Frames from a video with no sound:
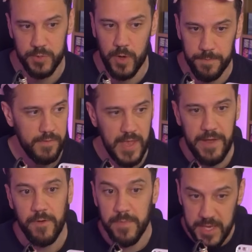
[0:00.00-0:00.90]
one. They
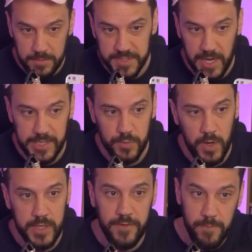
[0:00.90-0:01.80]
have a medium-sized
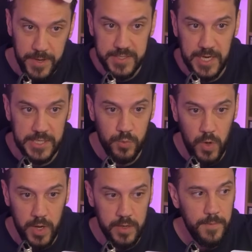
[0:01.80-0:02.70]
one. They have a big-sized
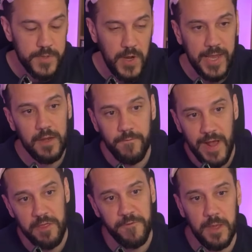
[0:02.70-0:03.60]
one. So I can
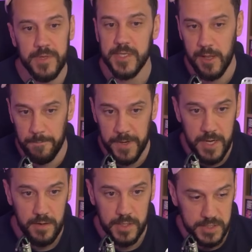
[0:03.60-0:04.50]
vouch for them as a
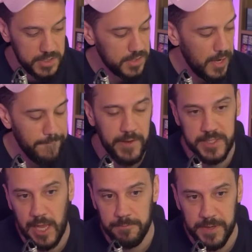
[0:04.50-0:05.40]
company, because this is definitely a
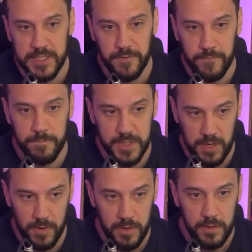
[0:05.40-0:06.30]
solid piece of
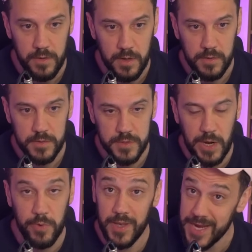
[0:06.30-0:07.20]
material. So
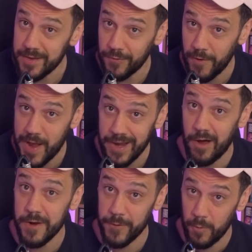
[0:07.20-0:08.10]
I would like to try
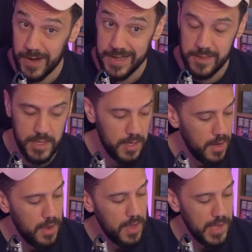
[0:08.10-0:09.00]
Haute. If you're watching,
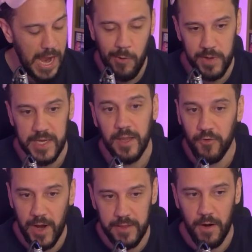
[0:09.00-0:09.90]
I would like to
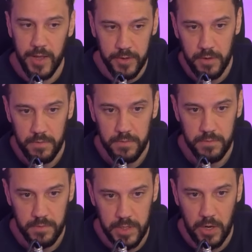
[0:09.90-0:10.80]
try their other,
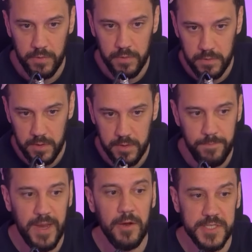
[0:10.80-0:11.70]
you know, the
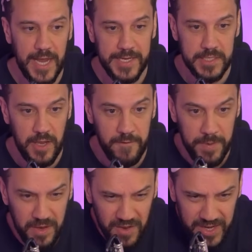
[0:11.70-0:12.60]
bigger size stuff.
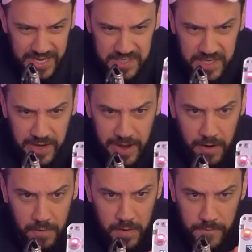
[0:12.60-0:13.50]
But you can kind of see
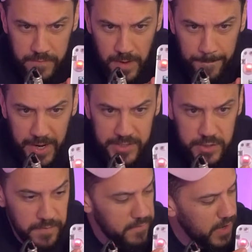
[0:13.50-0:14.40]
how the
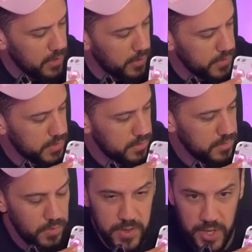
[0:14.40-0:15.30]
buttons are very close
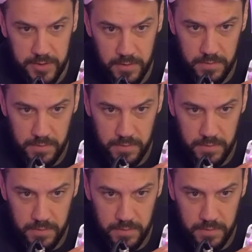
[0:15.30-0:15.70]
to each other.